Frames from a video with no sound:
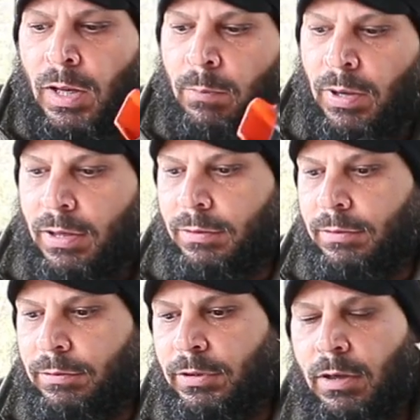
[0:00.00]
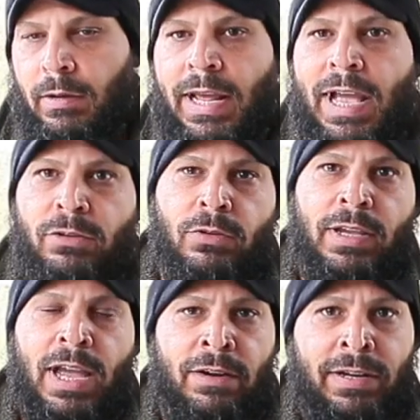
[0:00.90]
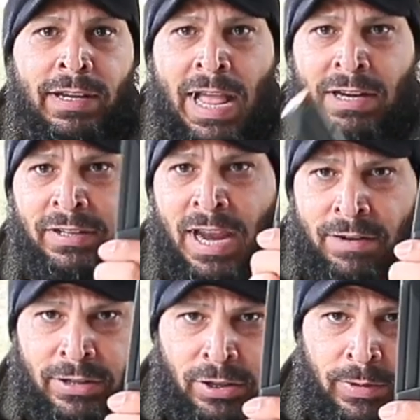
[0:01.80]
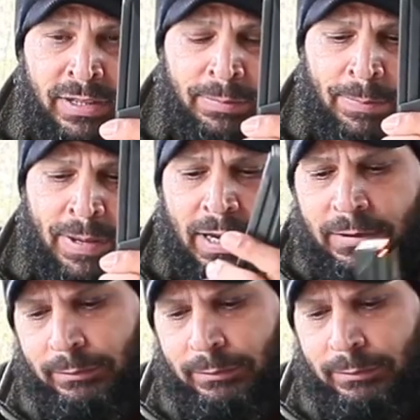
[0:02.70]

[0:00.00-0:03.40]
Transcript: But, so, and I also carry, actually carry two of these in my pack.